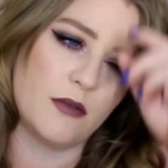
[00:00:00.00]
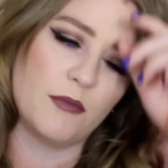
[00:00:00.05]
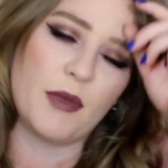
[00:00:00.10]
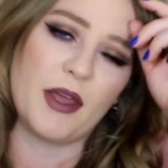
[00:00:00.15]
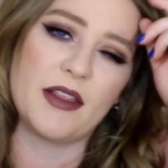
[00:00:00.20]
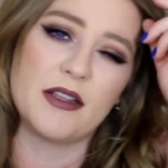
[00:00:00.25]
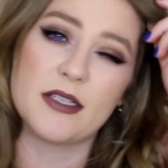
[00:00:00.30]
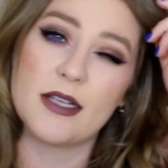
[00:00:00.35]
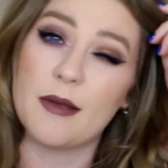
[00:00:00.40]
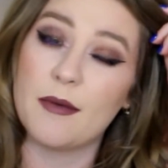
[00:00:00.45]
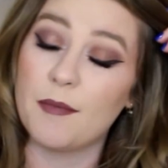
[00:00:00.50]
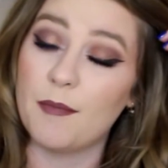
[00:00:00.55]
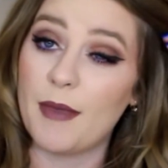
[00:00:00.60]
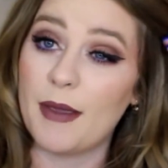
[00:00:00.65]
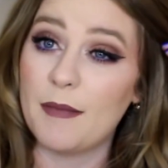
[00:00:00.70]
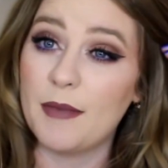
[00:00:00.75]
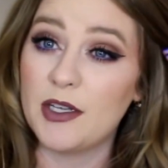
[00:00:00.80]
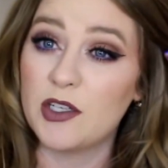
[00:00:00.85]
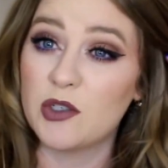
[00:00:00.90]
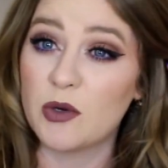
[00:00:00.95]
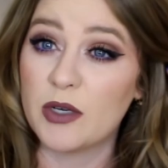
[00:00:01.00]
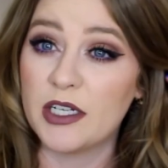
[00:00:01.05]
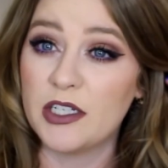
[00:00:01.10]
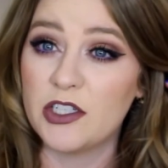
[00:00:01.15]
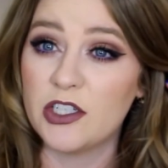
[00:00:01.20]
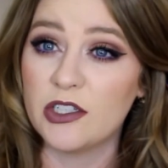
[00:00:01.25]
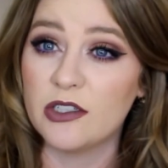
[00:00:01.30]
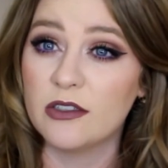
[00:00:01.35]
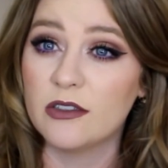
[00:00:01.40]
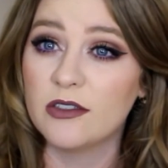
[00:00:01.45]
by this time maybe
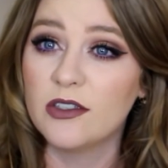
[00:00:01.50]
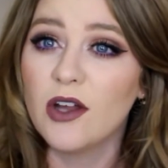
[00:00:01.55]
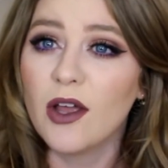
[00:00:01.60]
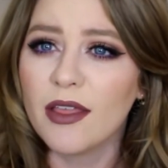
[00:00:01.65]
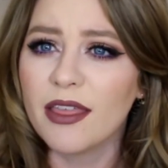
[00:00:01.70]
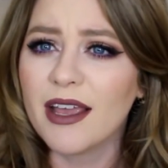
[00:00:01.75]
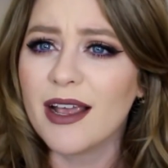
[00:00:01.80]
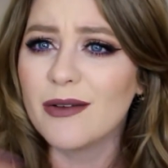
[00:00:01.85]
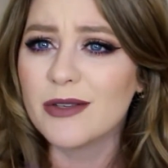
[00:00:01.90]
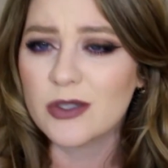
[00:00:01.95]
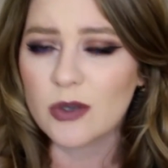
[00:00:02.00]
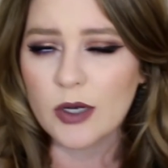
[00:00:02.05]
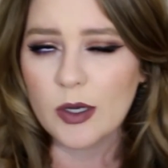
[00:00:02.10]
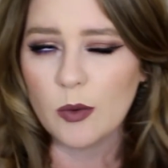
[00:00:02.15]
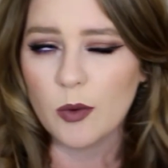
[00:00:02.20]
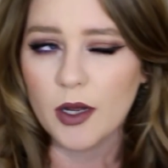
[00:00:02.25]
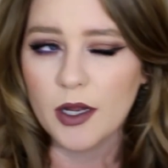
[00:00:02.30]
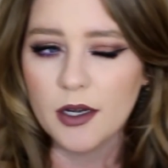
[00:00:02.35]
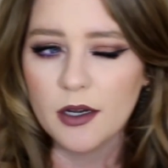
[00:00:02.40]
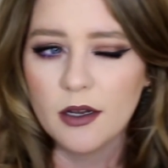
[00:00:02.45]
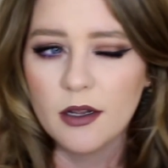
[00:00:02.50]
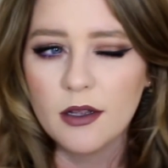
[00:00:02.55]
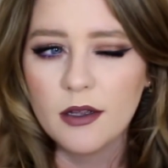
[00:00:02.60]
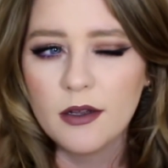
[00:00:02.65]
22. No, I think I was 21.